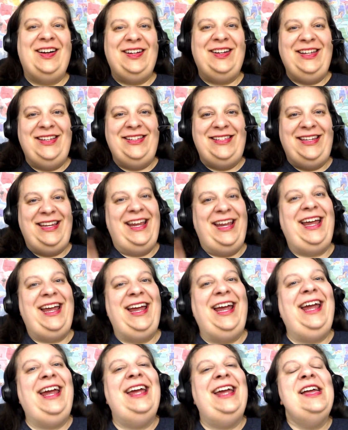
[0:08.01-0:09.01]

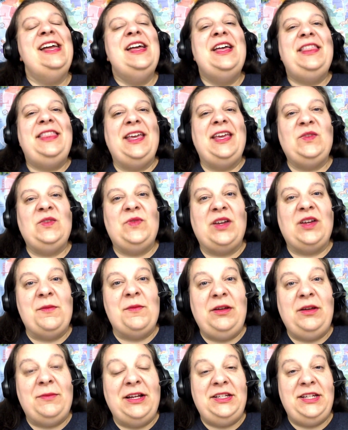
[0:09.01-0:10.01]
today? Thanks for coming
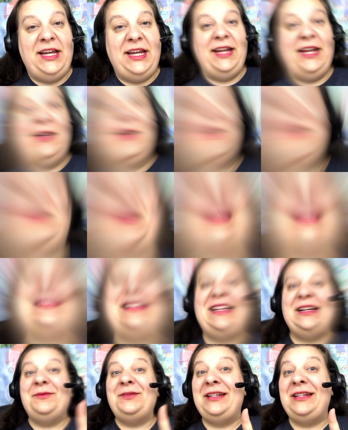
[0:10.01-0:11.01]
to my channel. Today
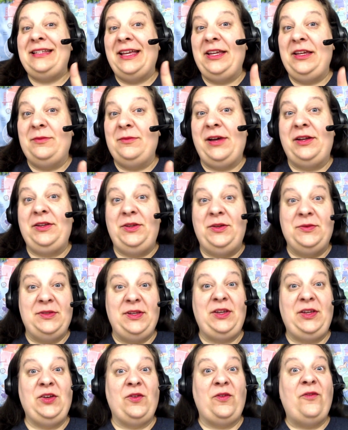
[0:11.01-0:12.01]
I want to tell you about using
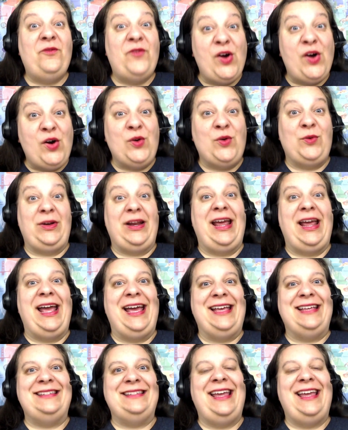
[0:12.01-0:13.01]
your phone
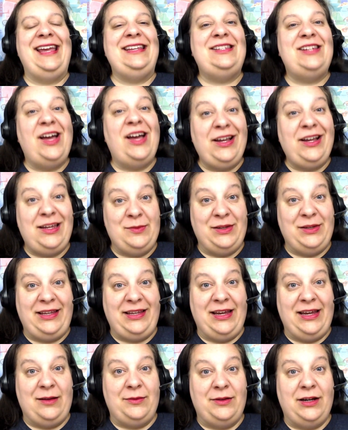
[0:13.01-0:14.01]
as a document
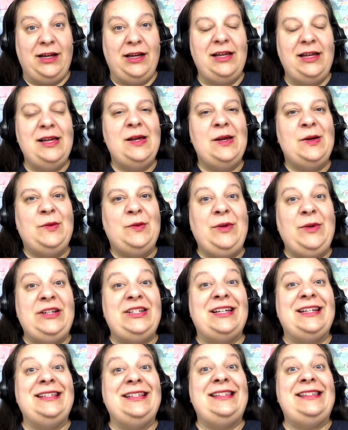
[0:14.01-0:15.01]
camera, which
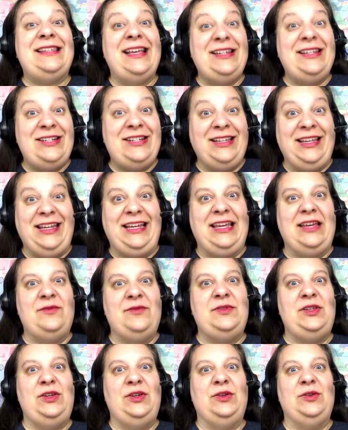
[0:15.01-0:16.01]
essentially gives
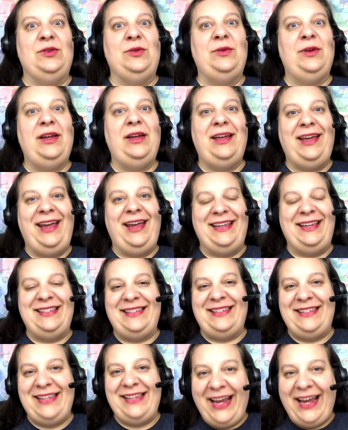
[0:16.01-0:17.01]
you a
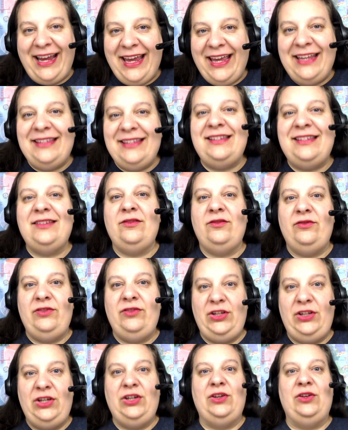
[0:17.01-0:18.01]
second
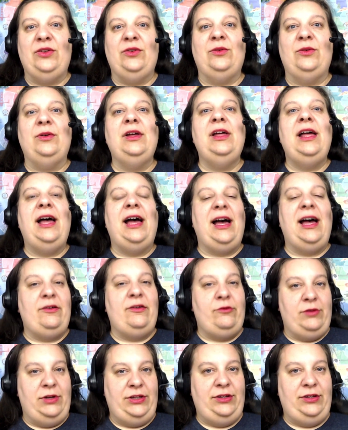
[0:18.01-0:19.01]
view of
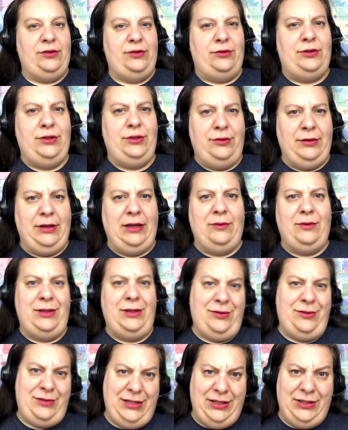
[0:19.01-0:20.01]
what you're doing when you're
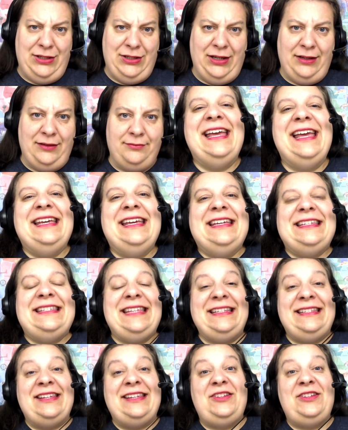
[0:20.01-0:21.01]
teaching.
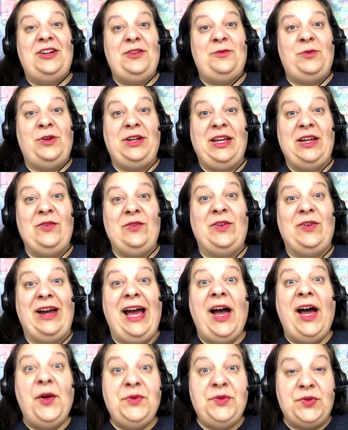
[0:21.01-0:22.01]
Since I started working for
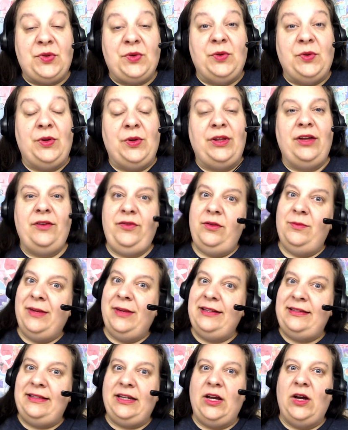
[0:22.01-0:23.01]
Outschool a few
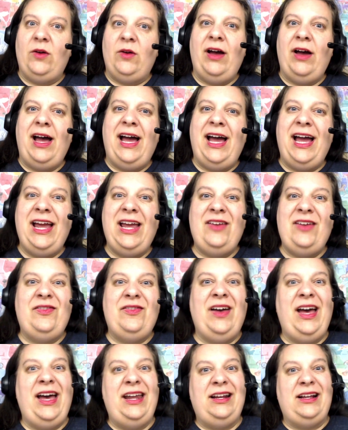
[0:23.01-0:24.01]
months ago, I've
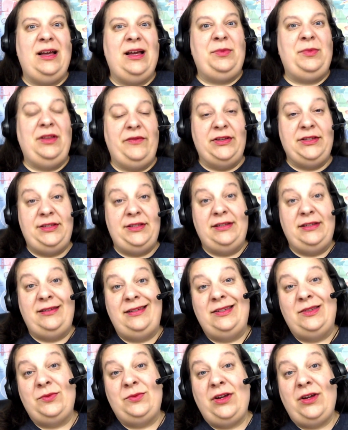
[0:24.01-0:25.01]
had a couple of
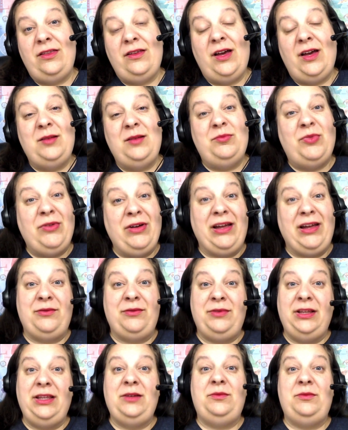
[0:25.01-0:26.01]
instances where I thought, boy, I
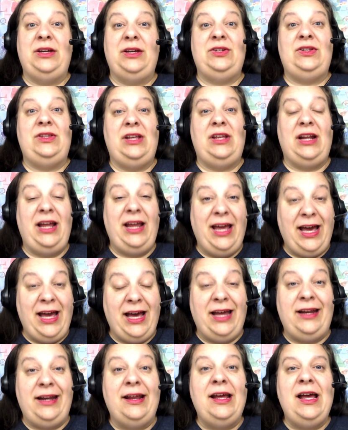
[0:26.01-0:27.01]
really wish that I
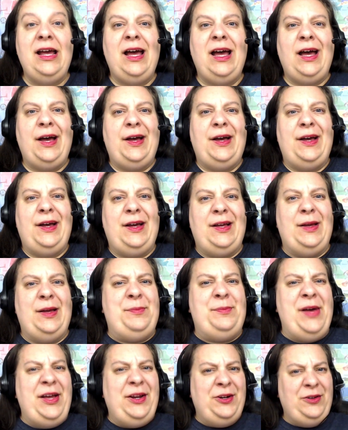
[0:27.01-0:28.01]
had a
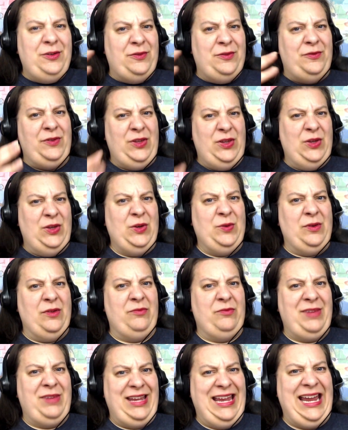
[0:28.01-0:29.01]
better view of
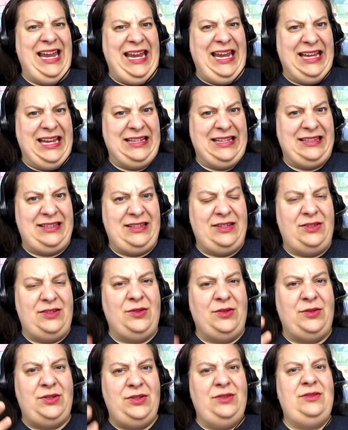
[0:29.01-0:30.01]
my hands so
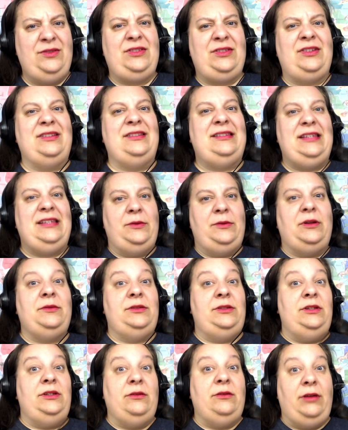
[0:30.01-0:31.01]
students could see what I was
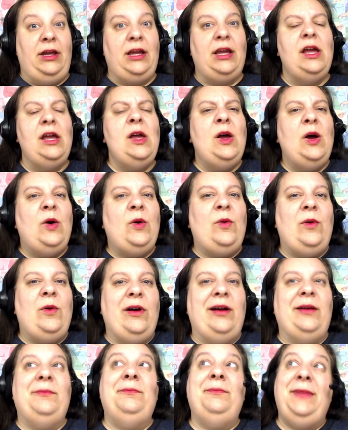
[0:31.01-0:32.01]
doing.
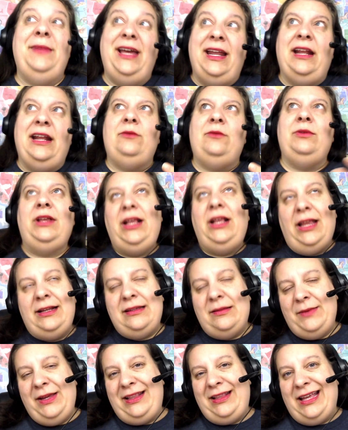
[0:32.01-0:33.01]
Or, man, I'd really like to
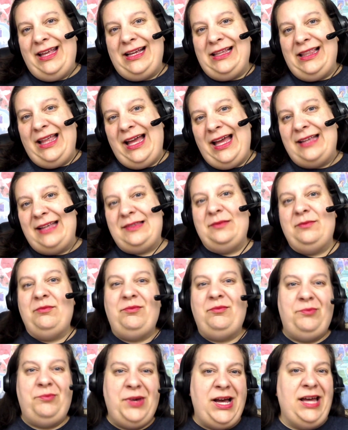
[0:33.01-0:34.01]
make that class,
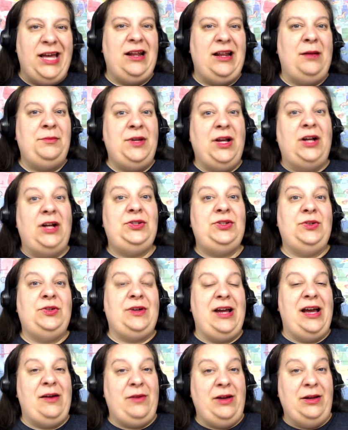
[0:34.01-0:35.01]
but I'm not sure
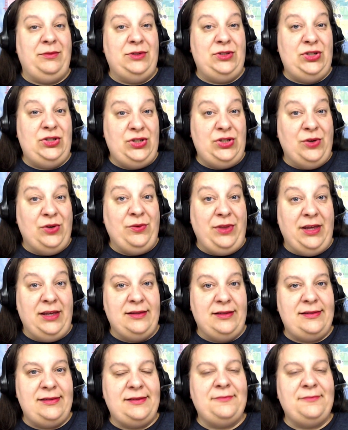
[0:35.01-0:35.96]
how I would show this.